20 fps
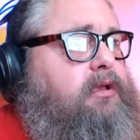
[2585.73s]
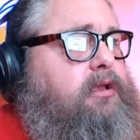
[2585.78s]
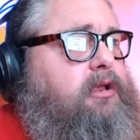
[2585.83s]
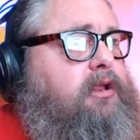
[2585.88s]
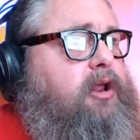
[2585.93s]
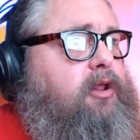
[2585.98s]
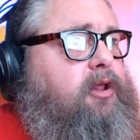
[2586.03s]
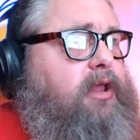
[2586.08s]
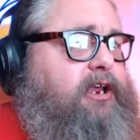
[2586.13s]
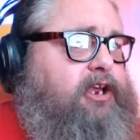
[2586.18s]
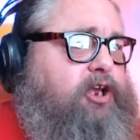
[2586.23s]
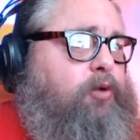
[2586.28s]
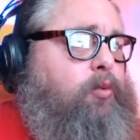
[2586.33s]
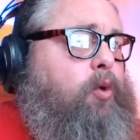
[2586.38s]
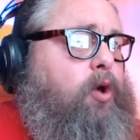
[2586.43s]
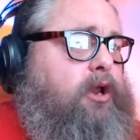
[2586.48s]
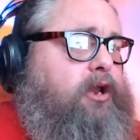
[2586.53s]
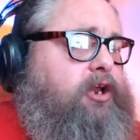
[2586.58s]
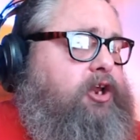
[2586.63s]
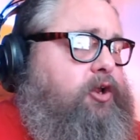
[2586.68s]
Like you
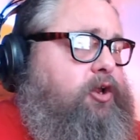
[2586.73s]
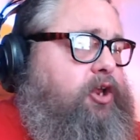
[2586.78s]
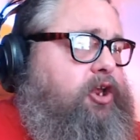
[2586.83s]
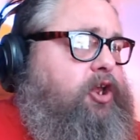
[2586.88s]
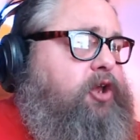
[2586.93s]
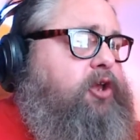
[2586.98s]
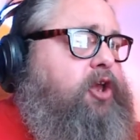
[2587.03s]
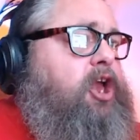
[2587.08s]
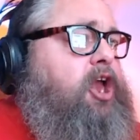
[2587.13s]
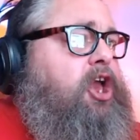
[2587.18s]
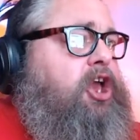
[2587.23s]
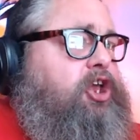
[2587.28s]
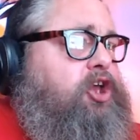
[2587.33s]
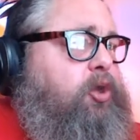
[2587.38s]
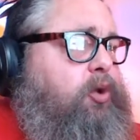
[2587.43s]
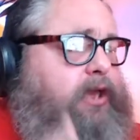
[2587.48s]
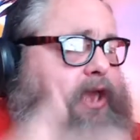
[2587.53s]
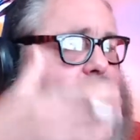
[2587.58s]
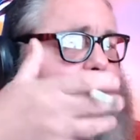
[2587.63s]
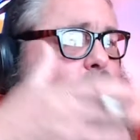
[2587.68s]

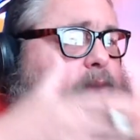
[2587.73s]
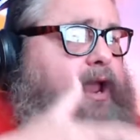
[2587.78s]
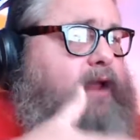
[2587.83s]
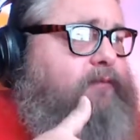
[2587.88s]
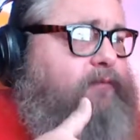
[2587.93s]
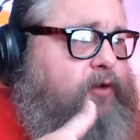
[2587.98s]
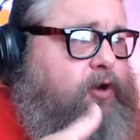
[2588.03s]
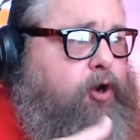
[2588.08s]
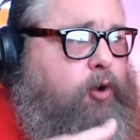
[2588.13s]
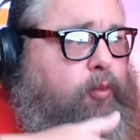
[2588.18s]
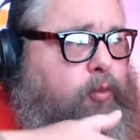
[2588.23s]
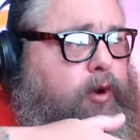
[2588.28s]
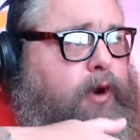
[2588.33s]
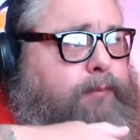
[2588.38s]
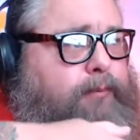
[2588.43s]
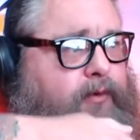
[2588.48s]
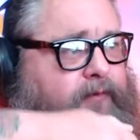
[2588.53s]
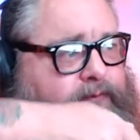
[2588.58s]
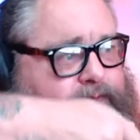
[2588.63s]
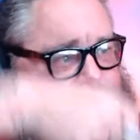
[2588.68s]
kept waiting for her to
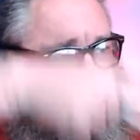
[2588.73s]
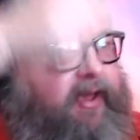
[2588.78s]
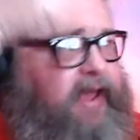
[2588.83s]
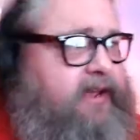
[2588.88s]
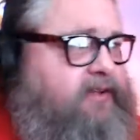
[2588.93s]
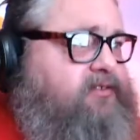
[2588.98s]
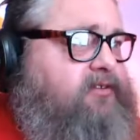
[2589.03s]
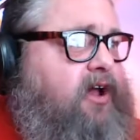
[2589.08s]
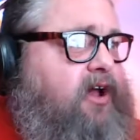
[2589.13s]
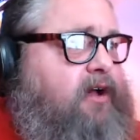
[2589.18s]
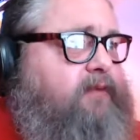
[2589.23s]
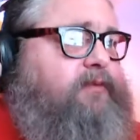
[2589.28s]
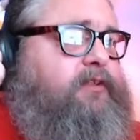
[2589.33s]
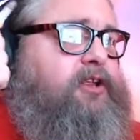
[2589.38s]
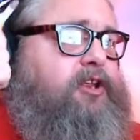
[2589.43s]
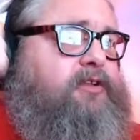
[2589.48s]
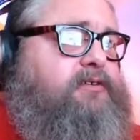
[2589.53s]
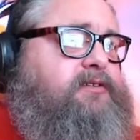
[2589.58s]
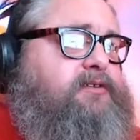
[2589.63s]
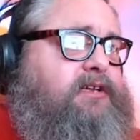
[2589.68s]
rip her face off,
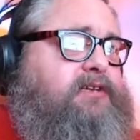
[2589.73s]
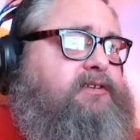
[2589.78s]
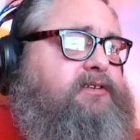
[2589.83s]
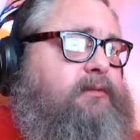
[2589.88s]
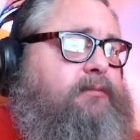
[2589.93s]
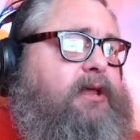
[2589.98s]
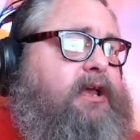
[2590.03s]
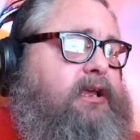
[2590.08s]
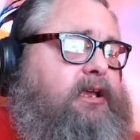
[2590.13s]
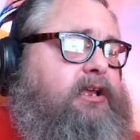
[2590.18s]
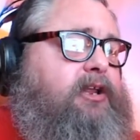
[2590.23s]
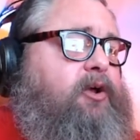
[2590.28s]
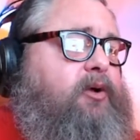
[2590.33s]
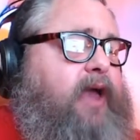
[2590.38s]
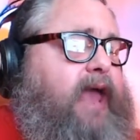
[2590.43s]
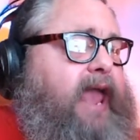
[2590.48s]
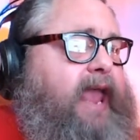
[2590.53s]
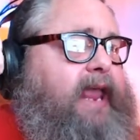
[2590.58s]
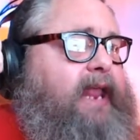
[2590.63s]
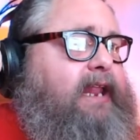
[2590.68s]
and you'd see some
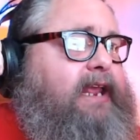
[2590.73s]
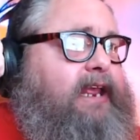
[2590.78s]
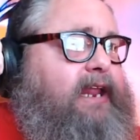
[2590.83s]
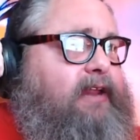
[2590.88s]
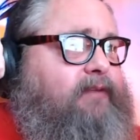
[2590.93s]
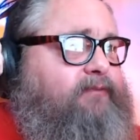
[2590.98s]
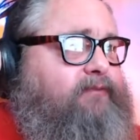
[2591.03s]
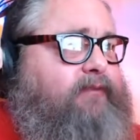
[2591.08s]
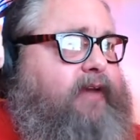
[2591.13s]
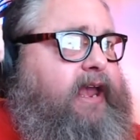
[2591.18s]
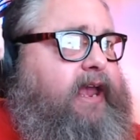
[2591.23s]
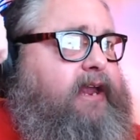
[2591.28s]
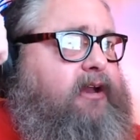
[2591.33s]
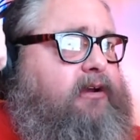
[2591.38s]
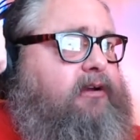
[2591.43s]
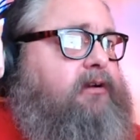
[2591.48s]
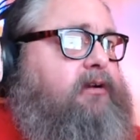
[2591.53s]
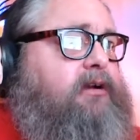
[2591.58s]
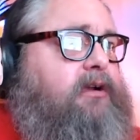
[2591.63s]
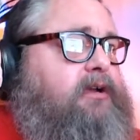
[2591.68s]
alien
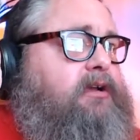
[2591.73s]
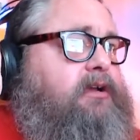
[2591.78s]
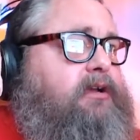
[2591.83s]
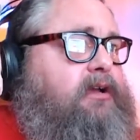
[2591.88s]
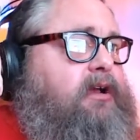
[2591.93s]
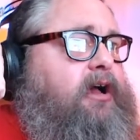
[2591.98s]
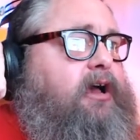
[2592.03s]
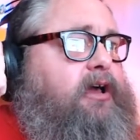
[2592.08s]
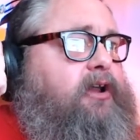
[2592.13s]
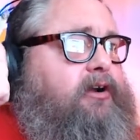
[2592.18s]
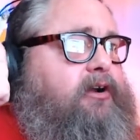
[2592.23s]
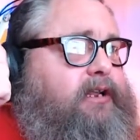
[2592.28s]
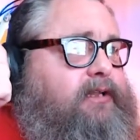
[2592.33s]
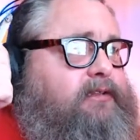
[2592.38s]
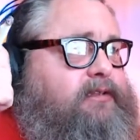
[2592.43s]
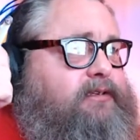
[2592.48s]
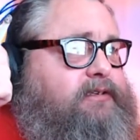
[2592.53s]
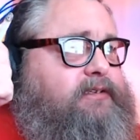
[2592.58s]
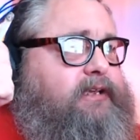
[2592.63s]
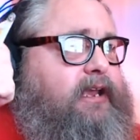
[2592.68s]
invader
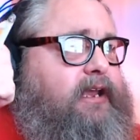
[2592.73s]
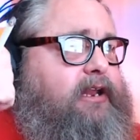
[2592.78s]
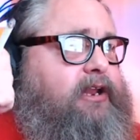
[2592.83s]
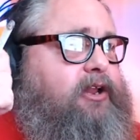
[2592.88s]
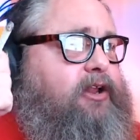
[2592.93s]
underneath the skin.